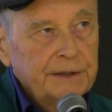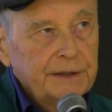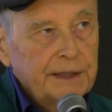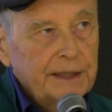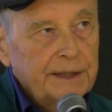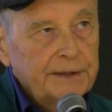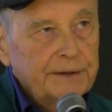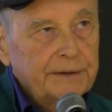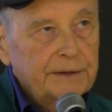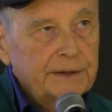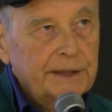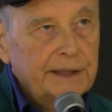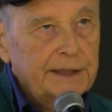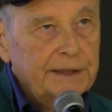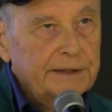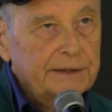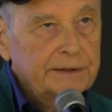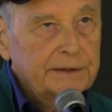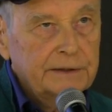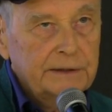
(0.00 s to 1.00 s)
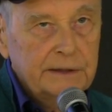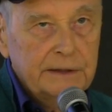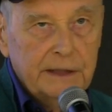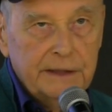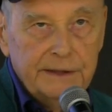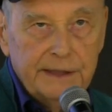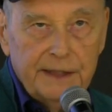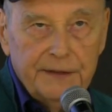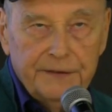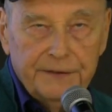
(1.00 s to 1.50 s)
and
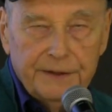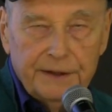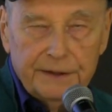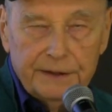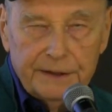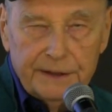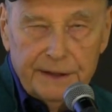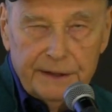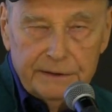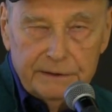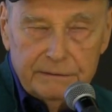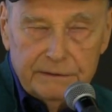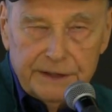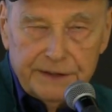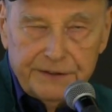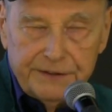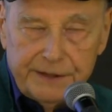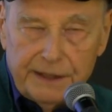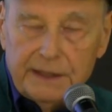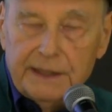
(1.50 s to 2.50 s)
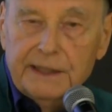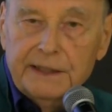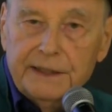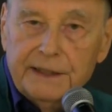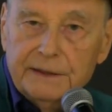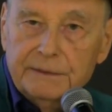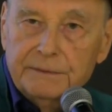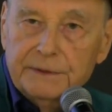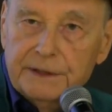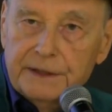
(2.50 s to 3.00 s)
condensing and distilling
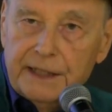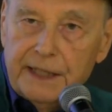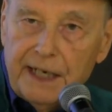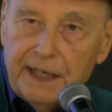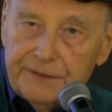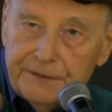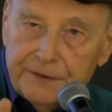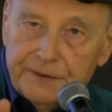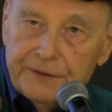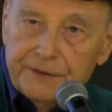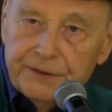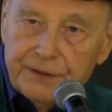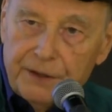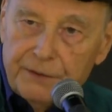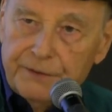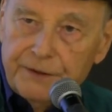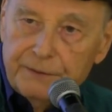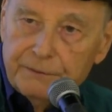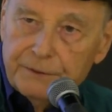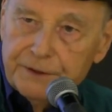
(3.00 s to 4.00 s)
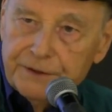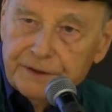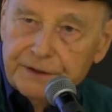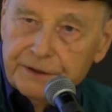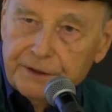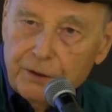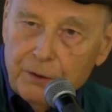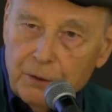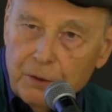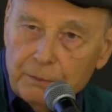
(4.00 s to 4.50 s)
them, the essence of them, what's
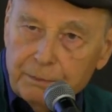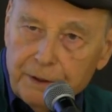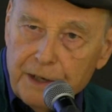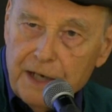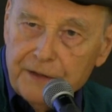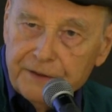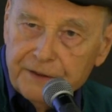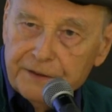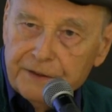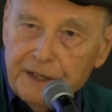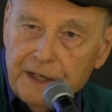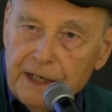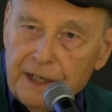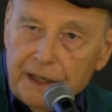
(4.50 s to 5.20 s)
the core process,